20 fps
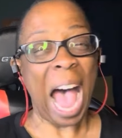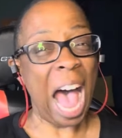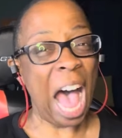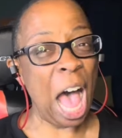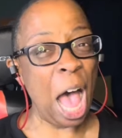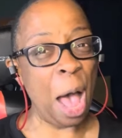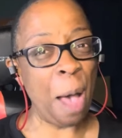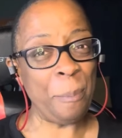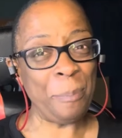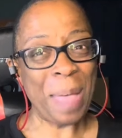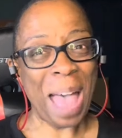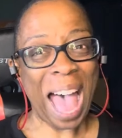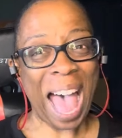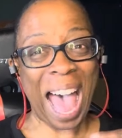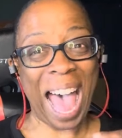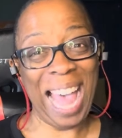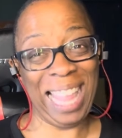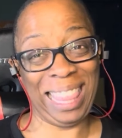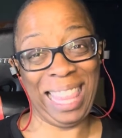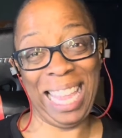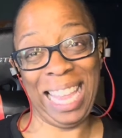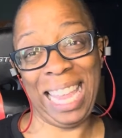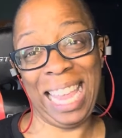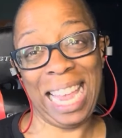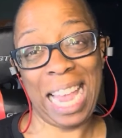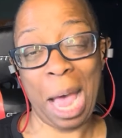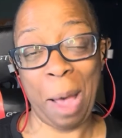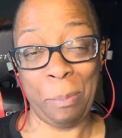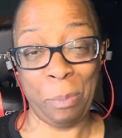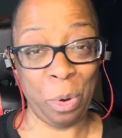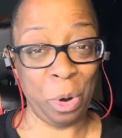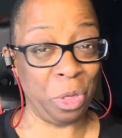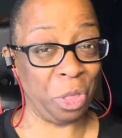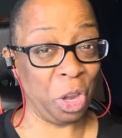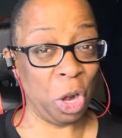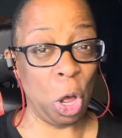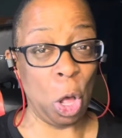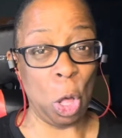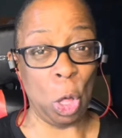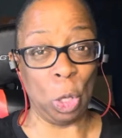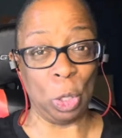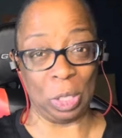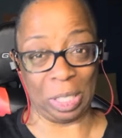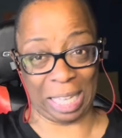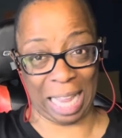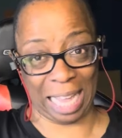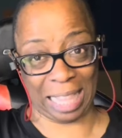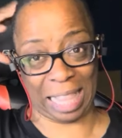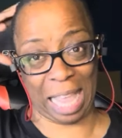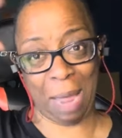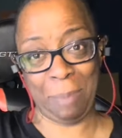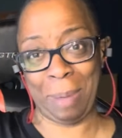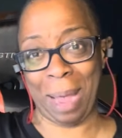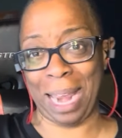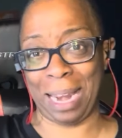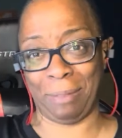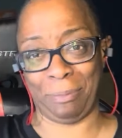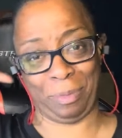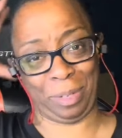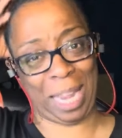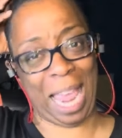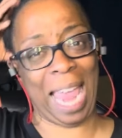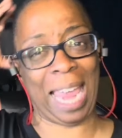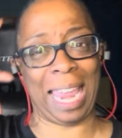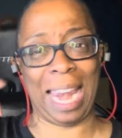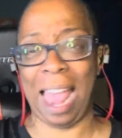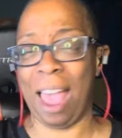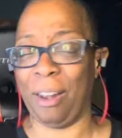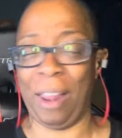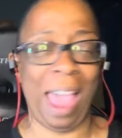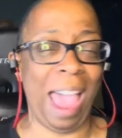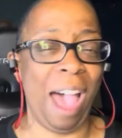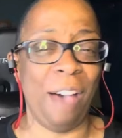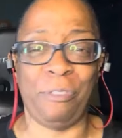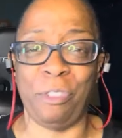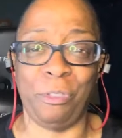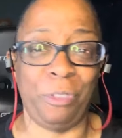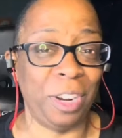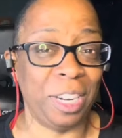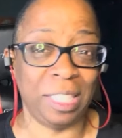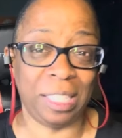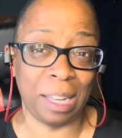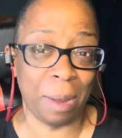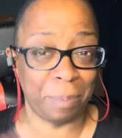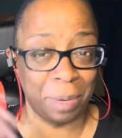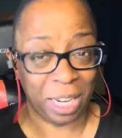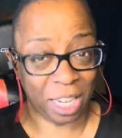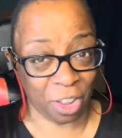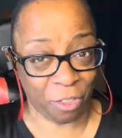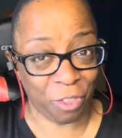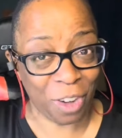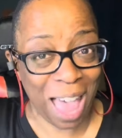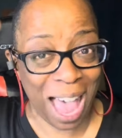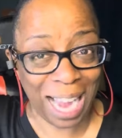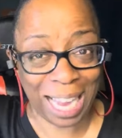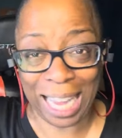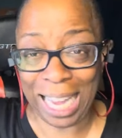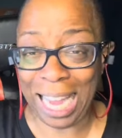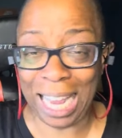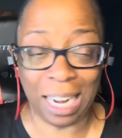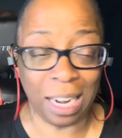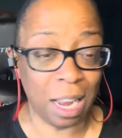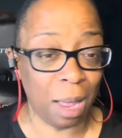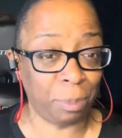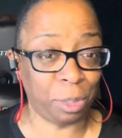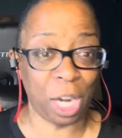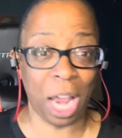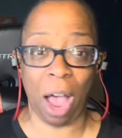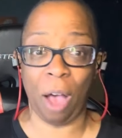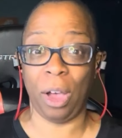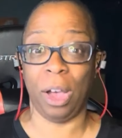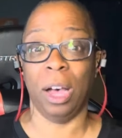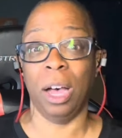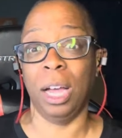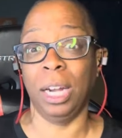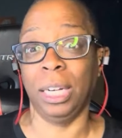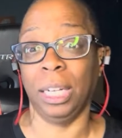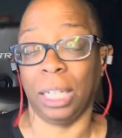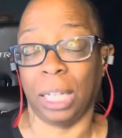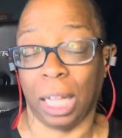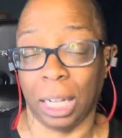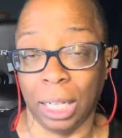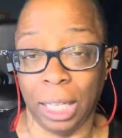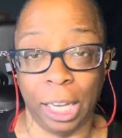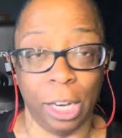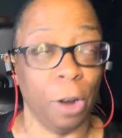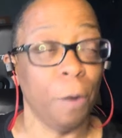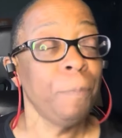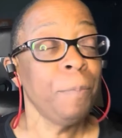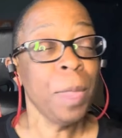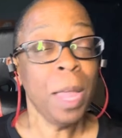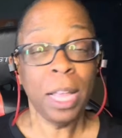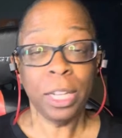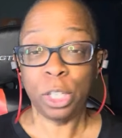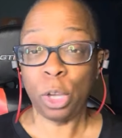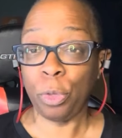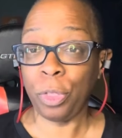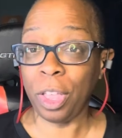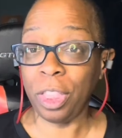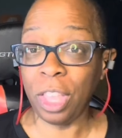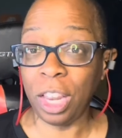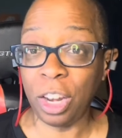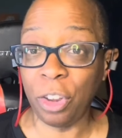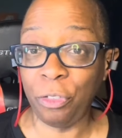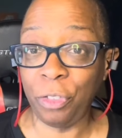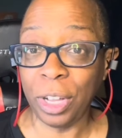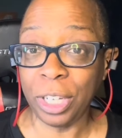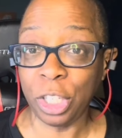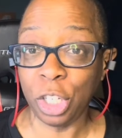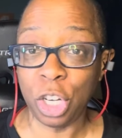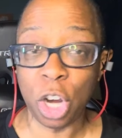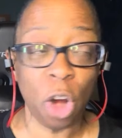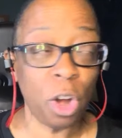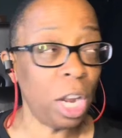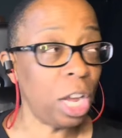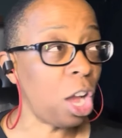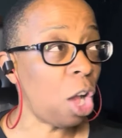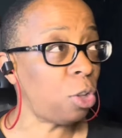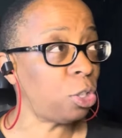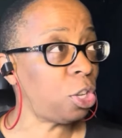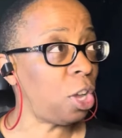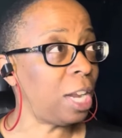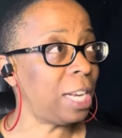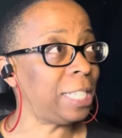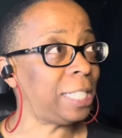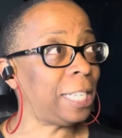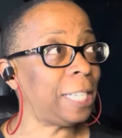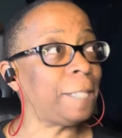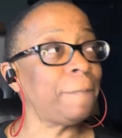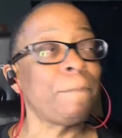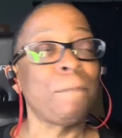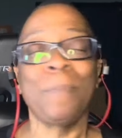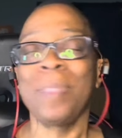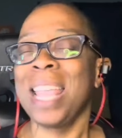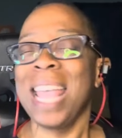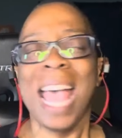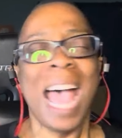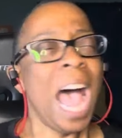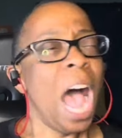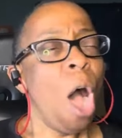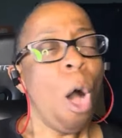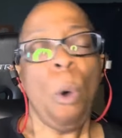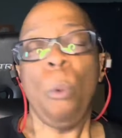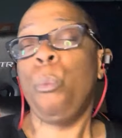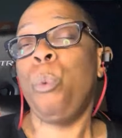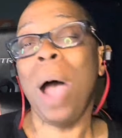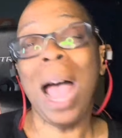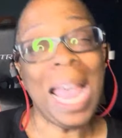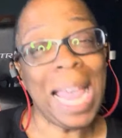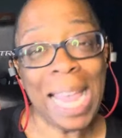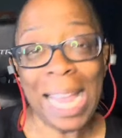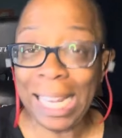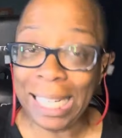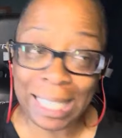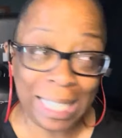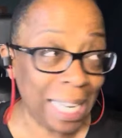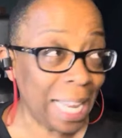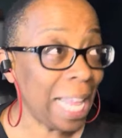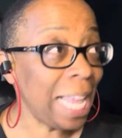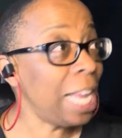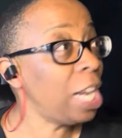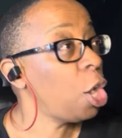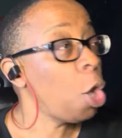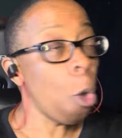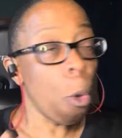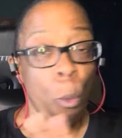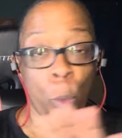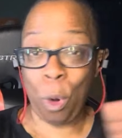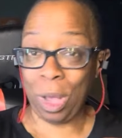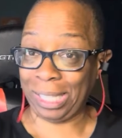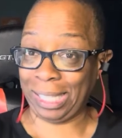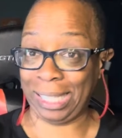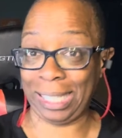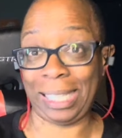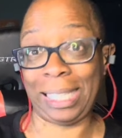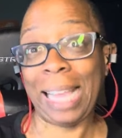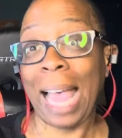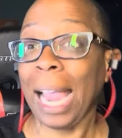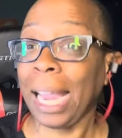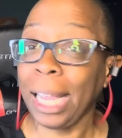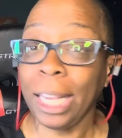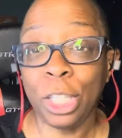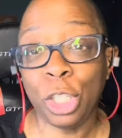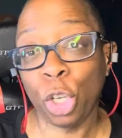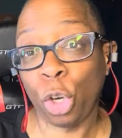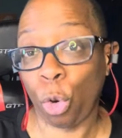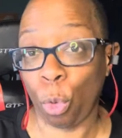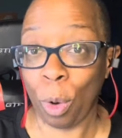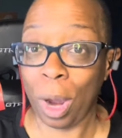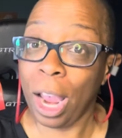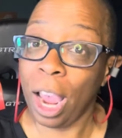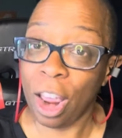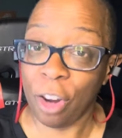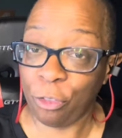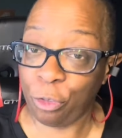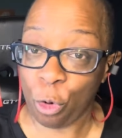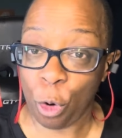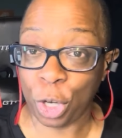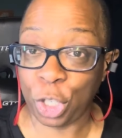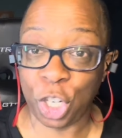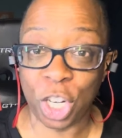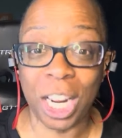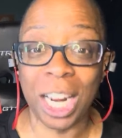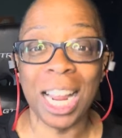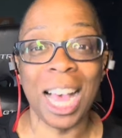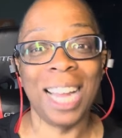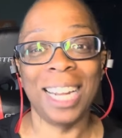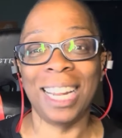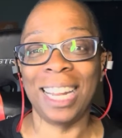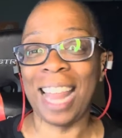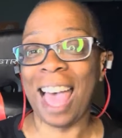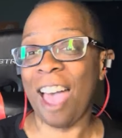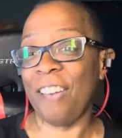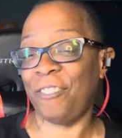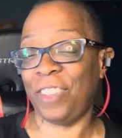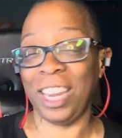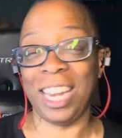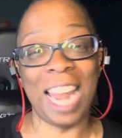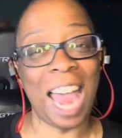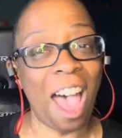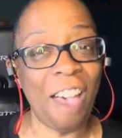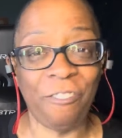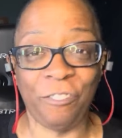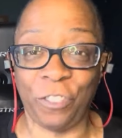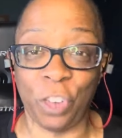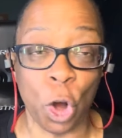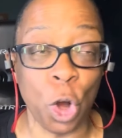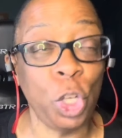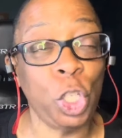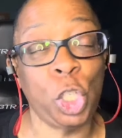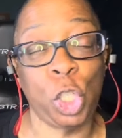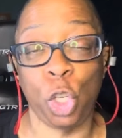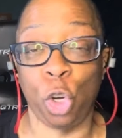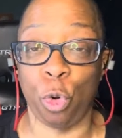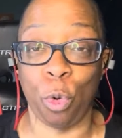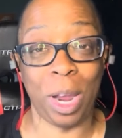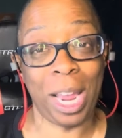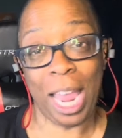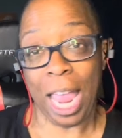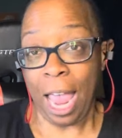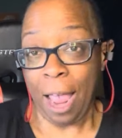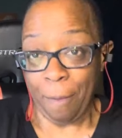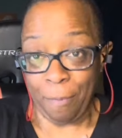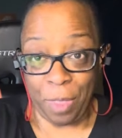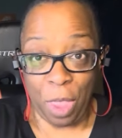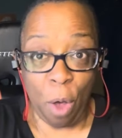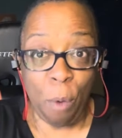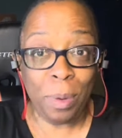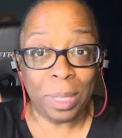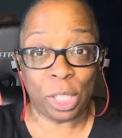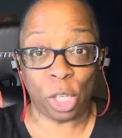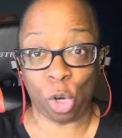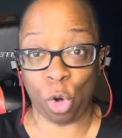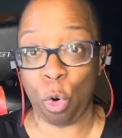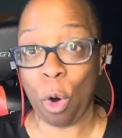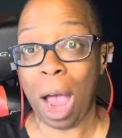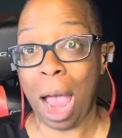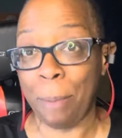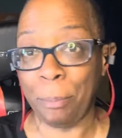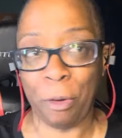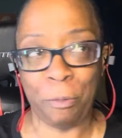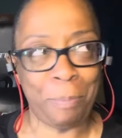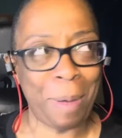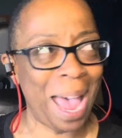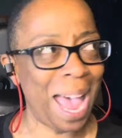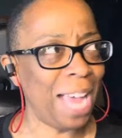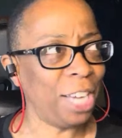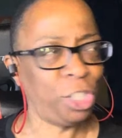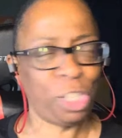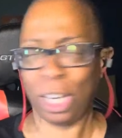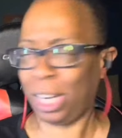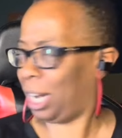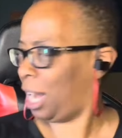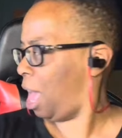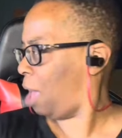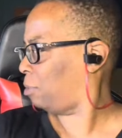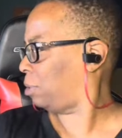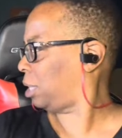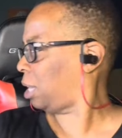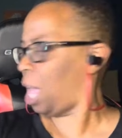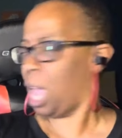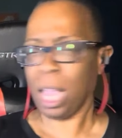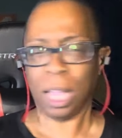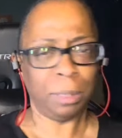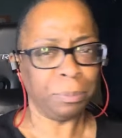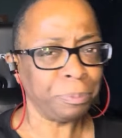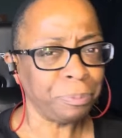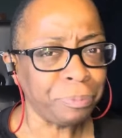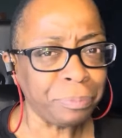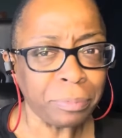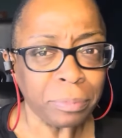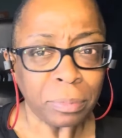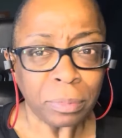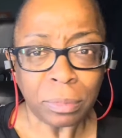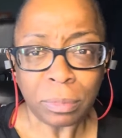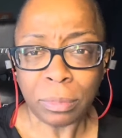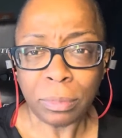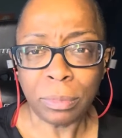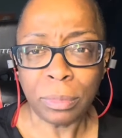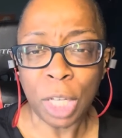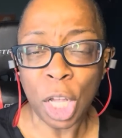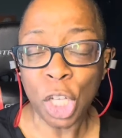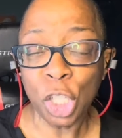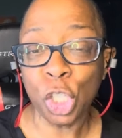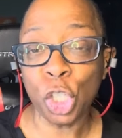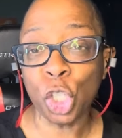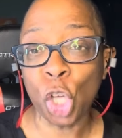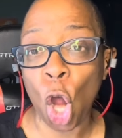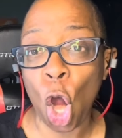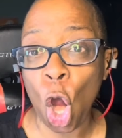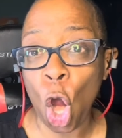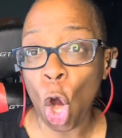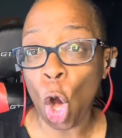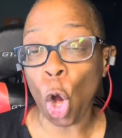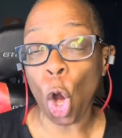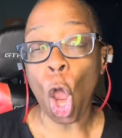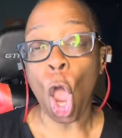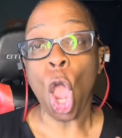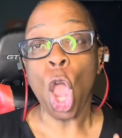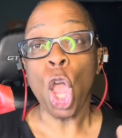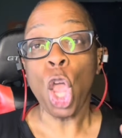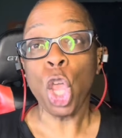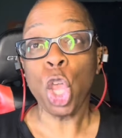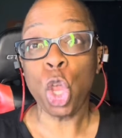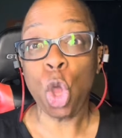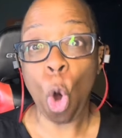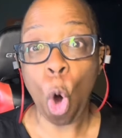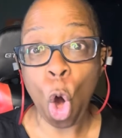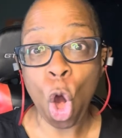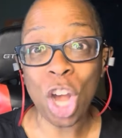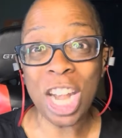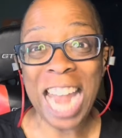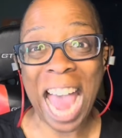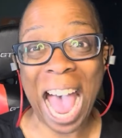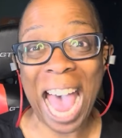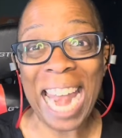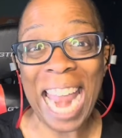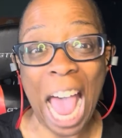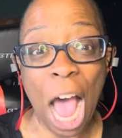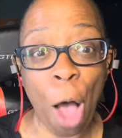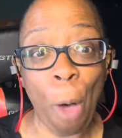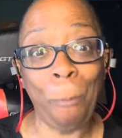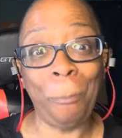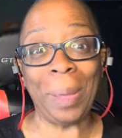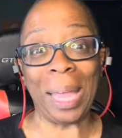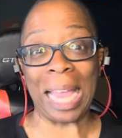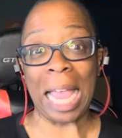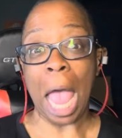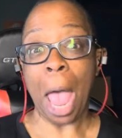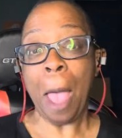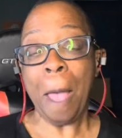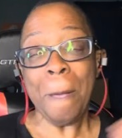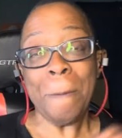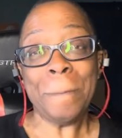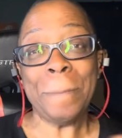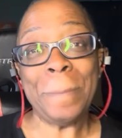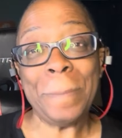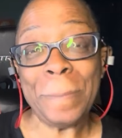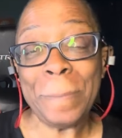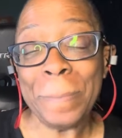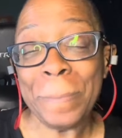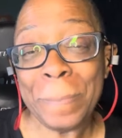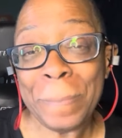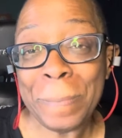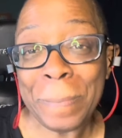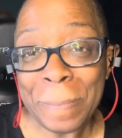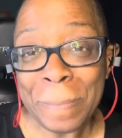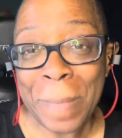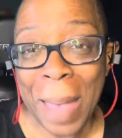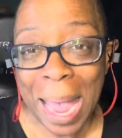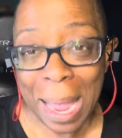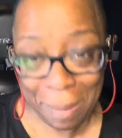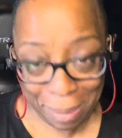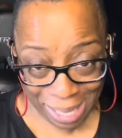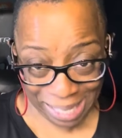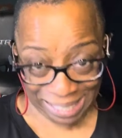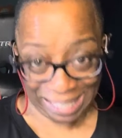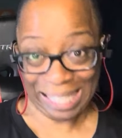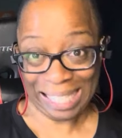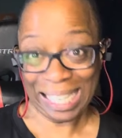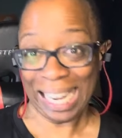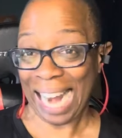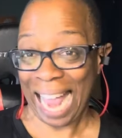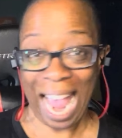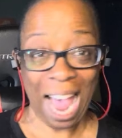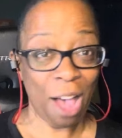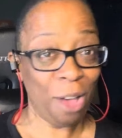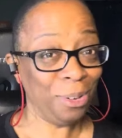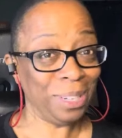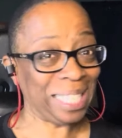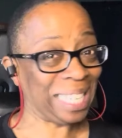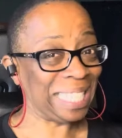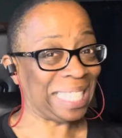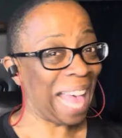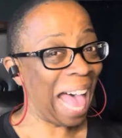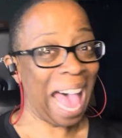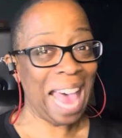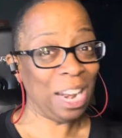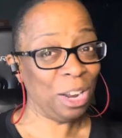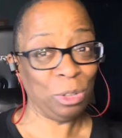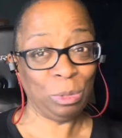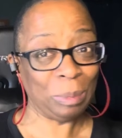I think he got more than holes. Like, they made him take it out half of it or something. Did the flaca eat it up, child? Unclear. So then the defense attorney goes on and says, what he did was second degree unfortunate unaliving, not first degree. It was a crime of passion. And I was like, sir, you're not helping. Maybe sit down, because I